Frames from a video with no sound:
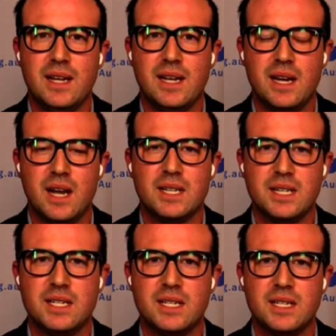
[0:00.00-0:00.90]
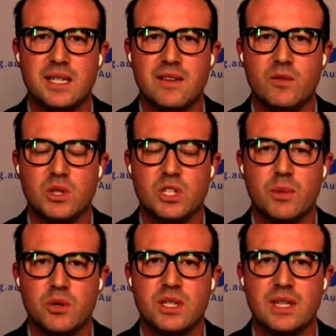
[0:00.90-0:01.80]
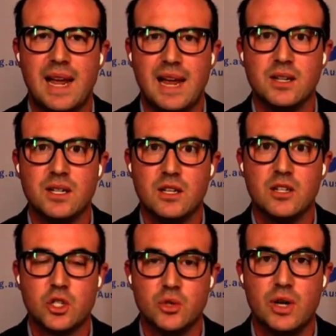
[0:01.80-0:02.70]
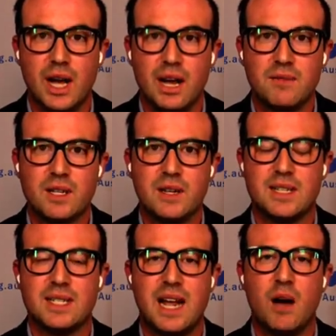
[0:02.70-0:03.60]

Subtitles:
in 1967 was supposed to end soon after. It's now